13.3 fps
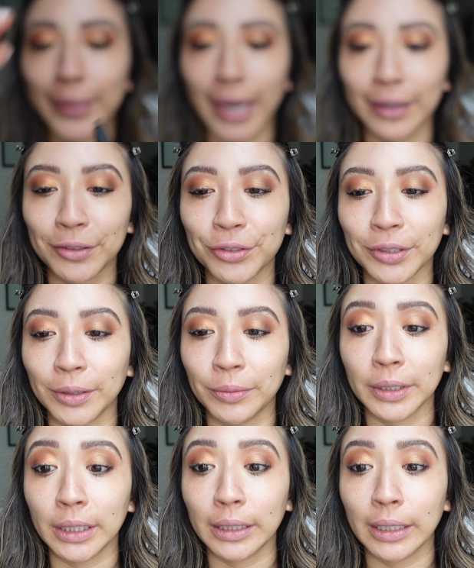actually
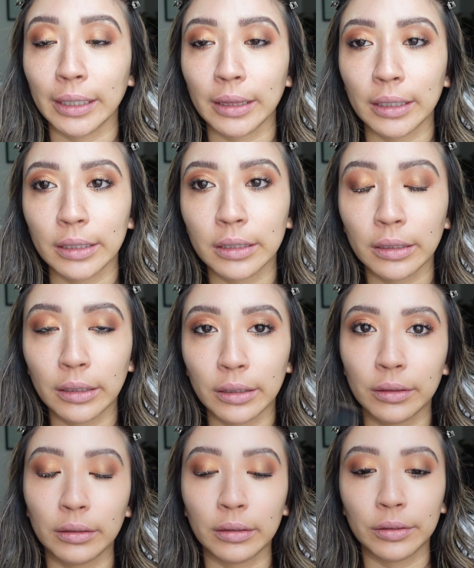really like that side,
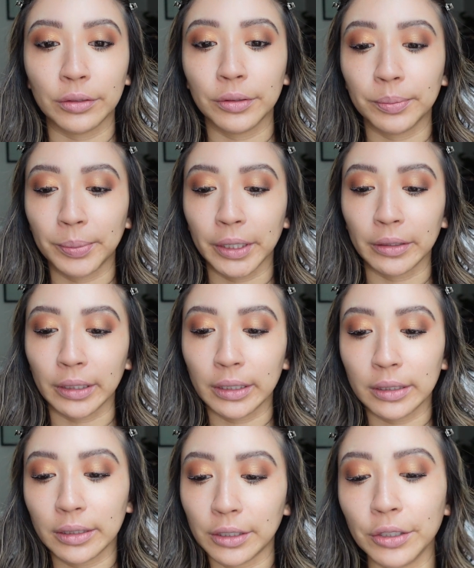so it barely
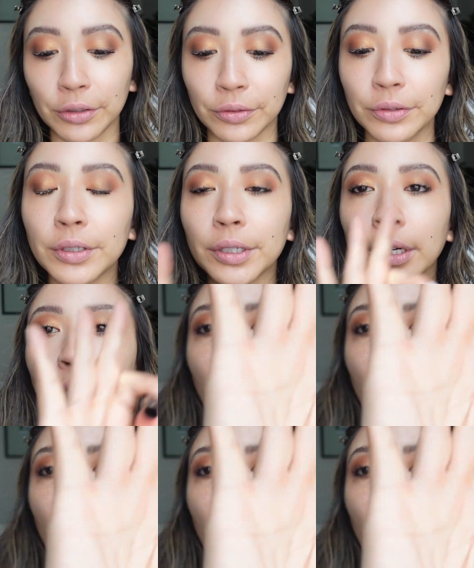gets used,